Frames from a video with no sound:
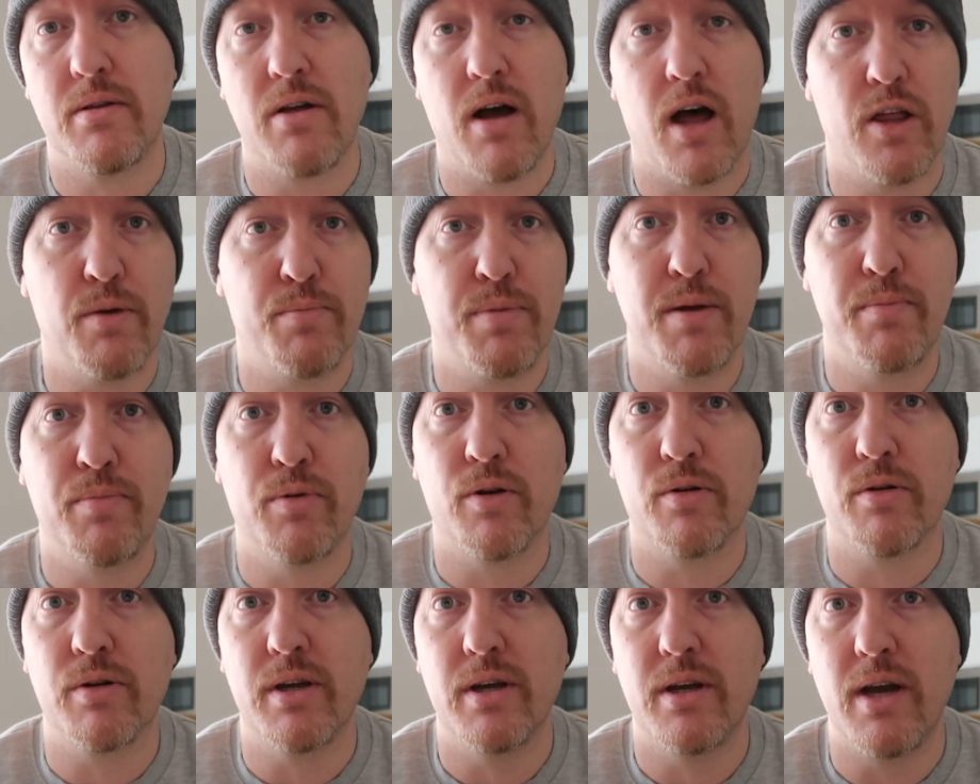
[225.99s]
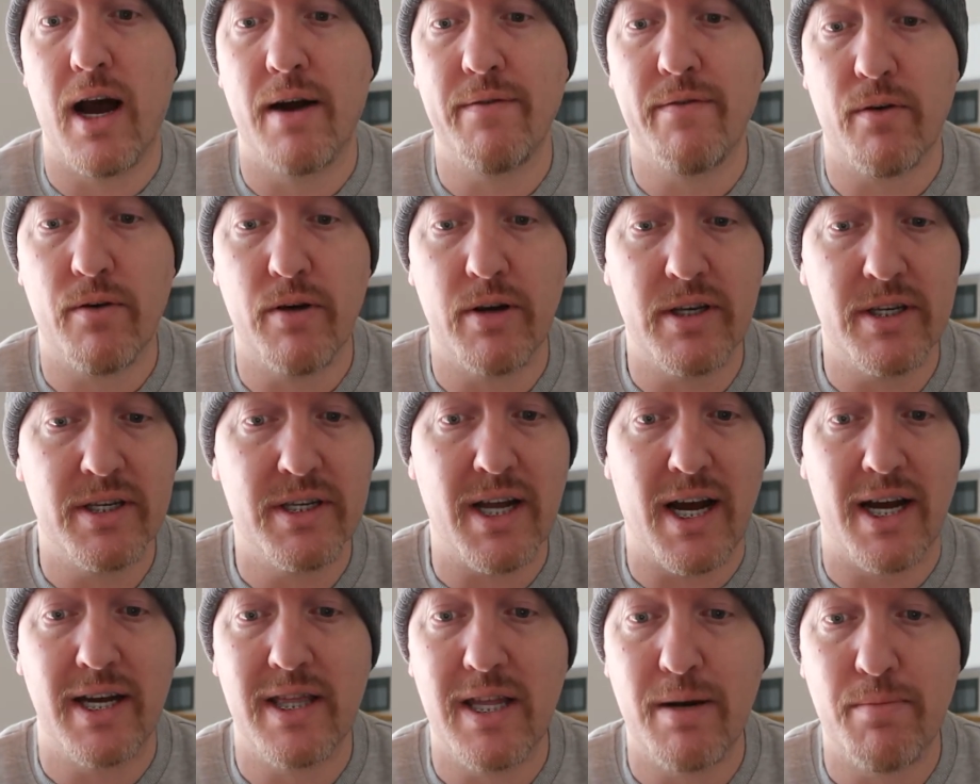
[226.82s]
Other people I've already
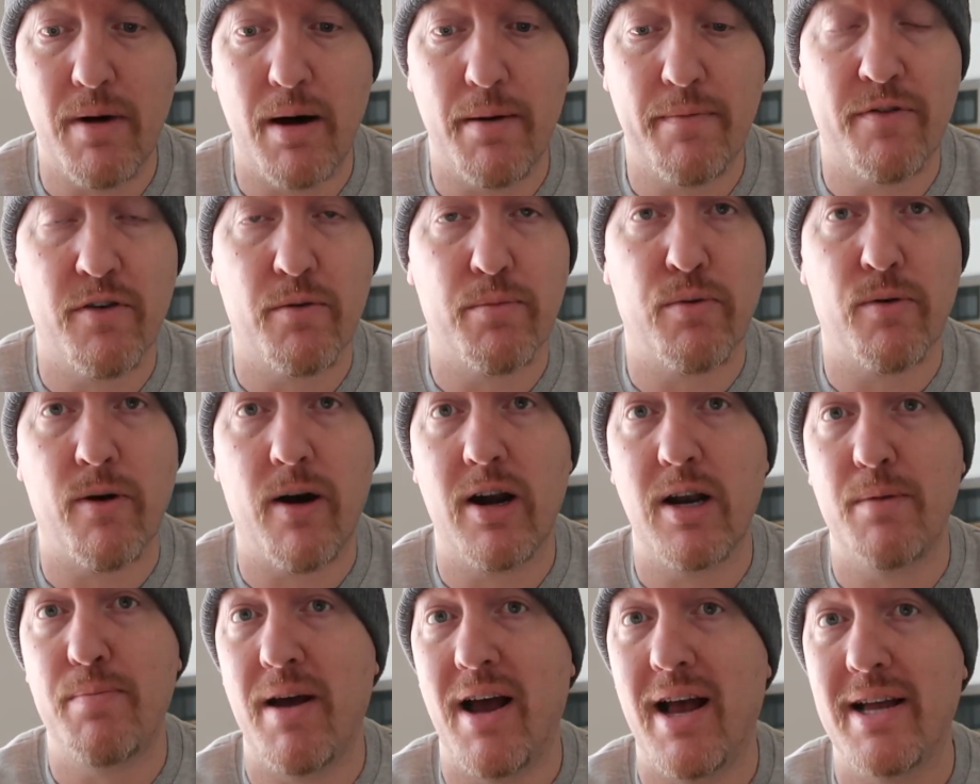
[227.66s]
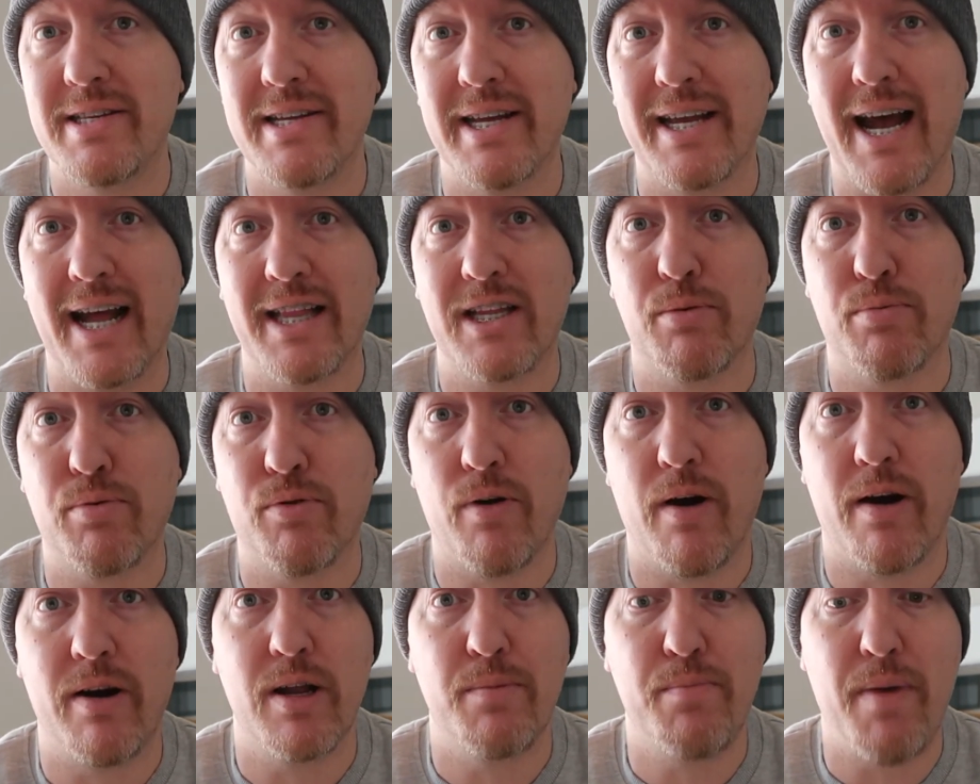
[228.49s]
signed them up for Priority Pass. They got their
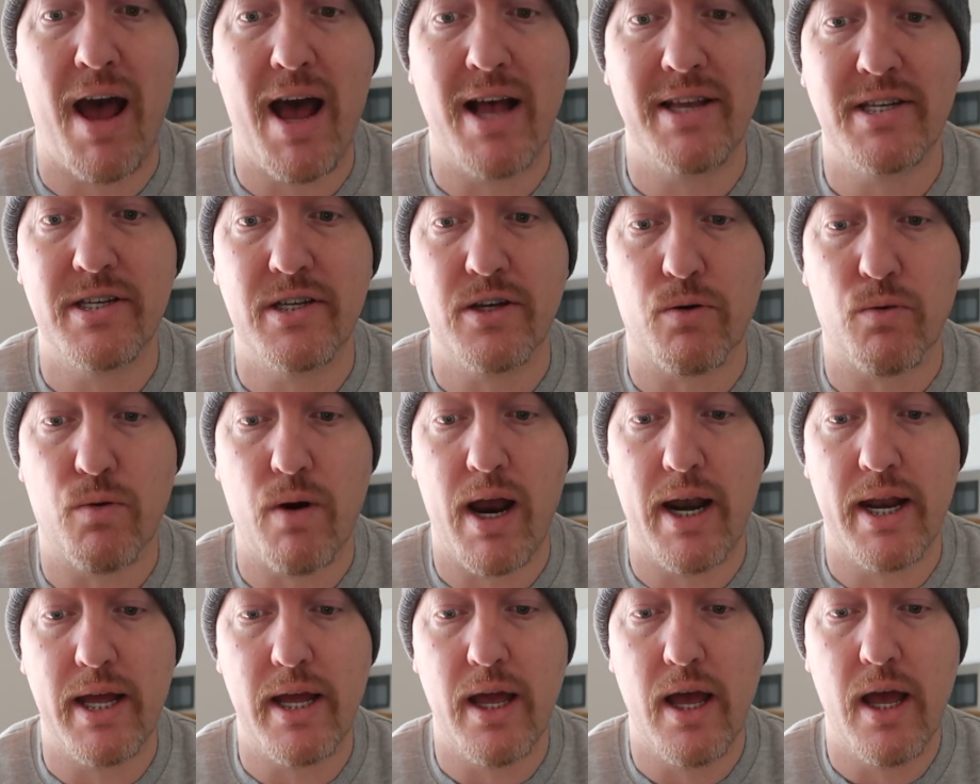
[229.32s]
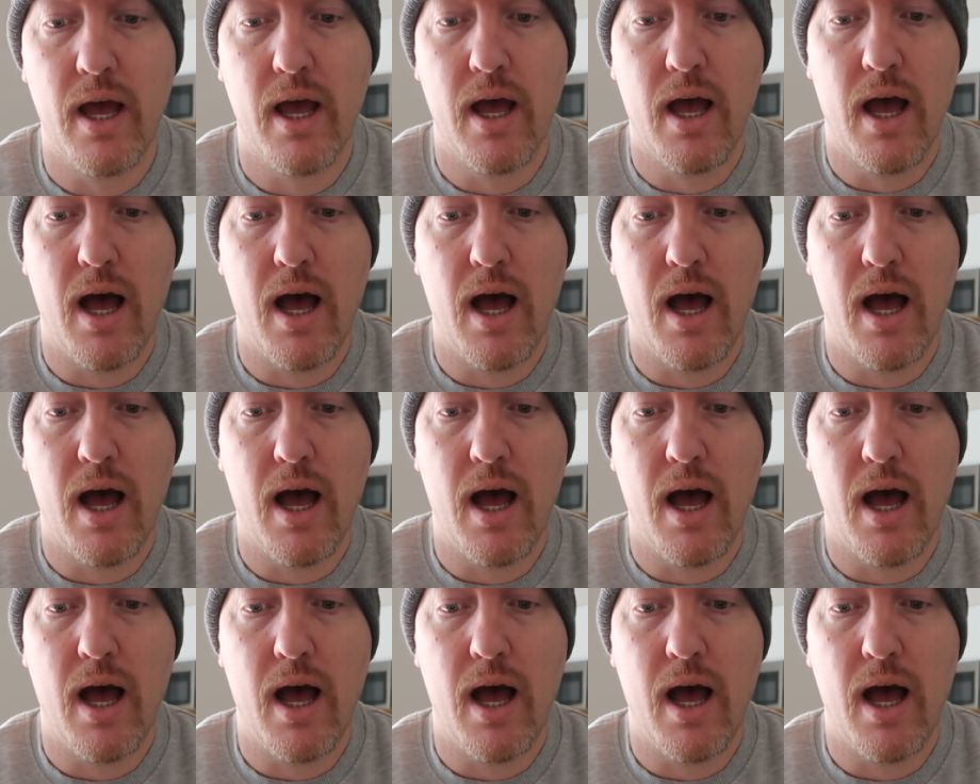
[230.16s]
Priority Passes already.